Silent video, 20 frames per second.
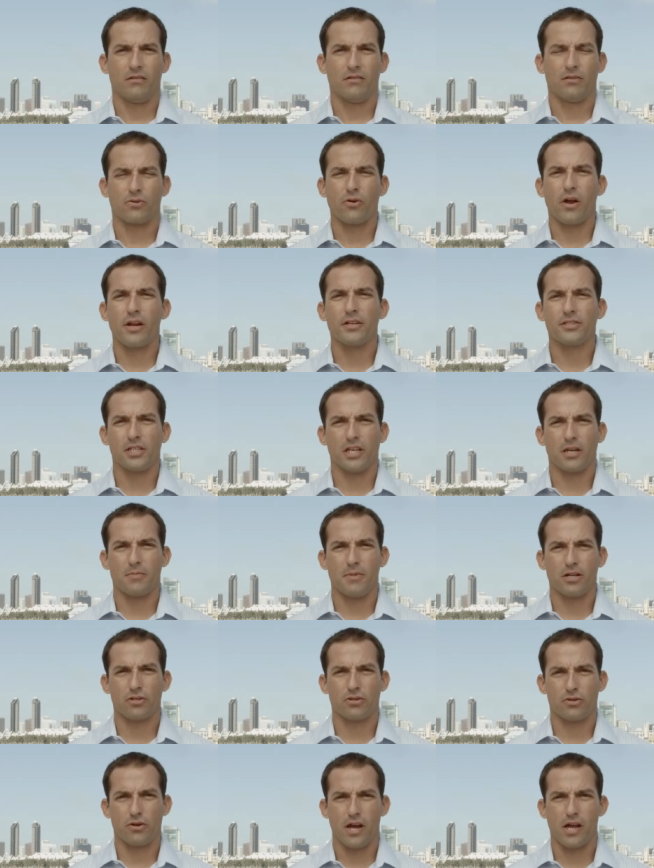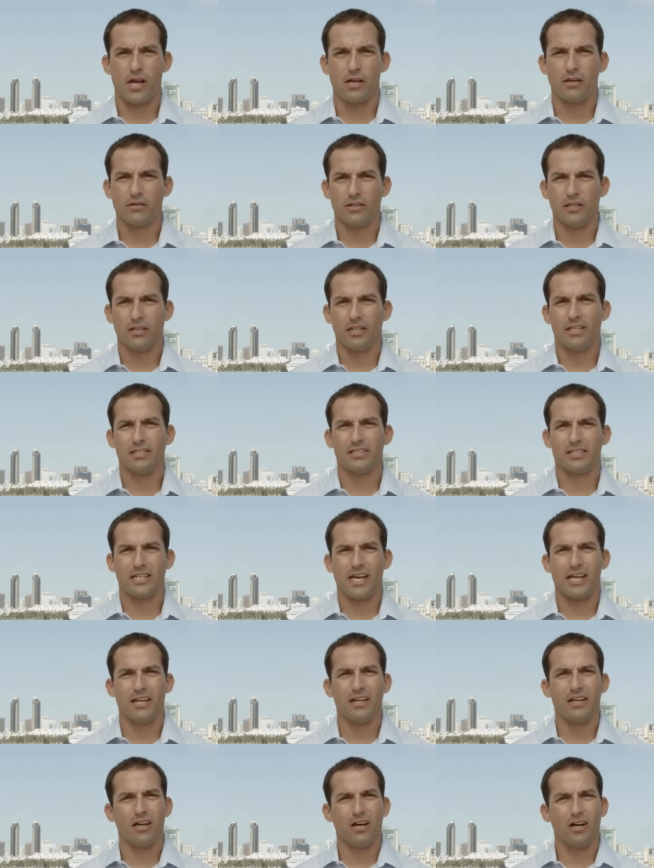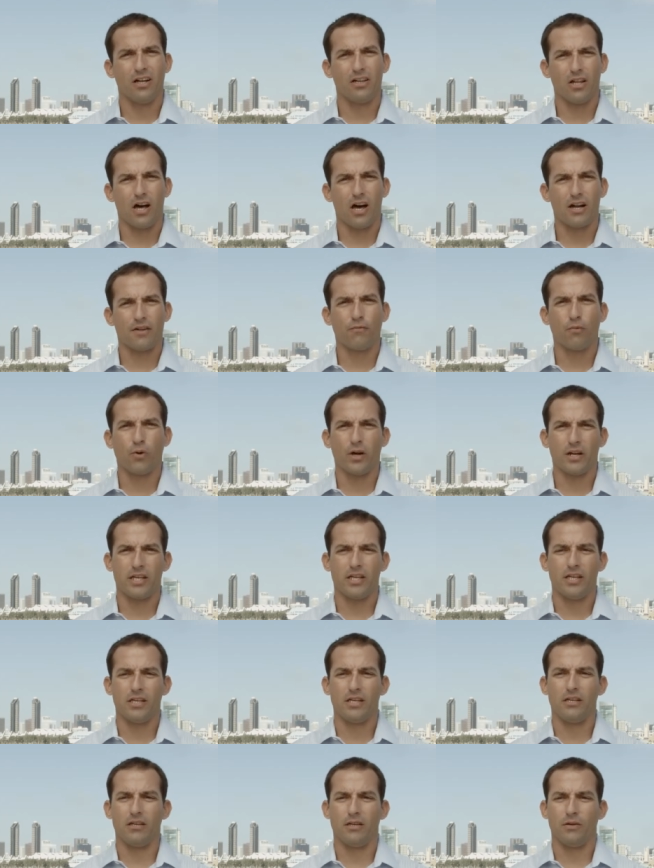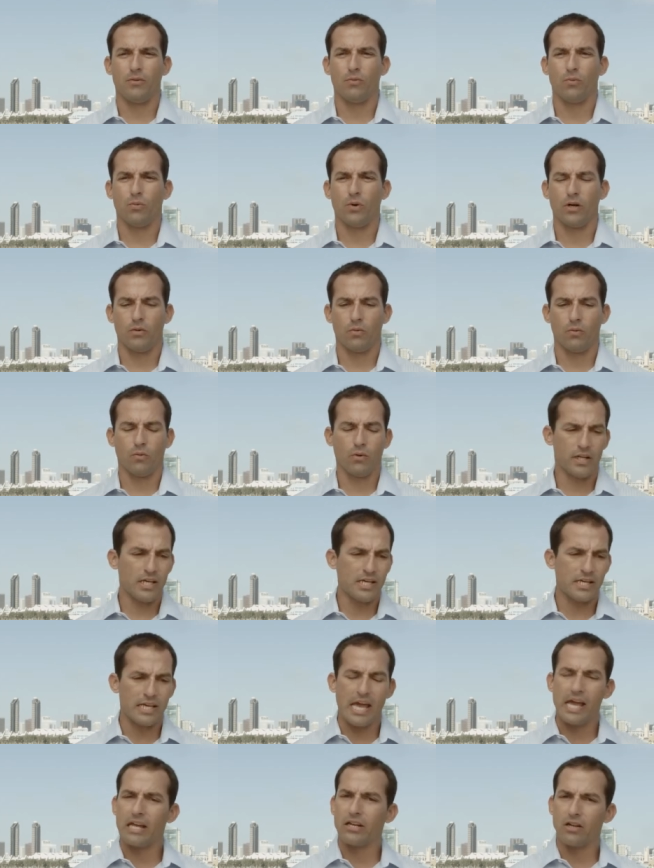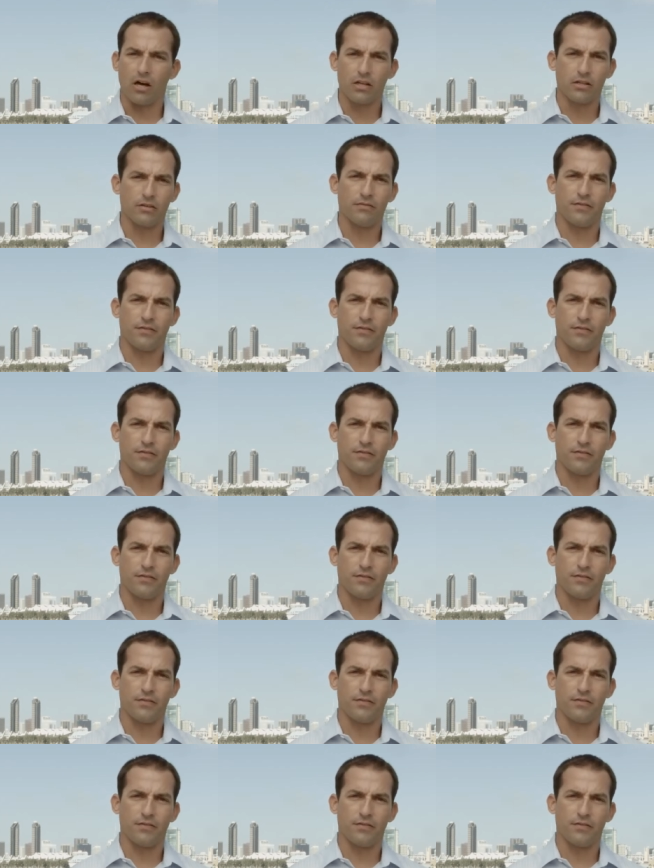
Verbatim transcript: The greatest thing about Trey is that a lot of what he, what, what he gained on the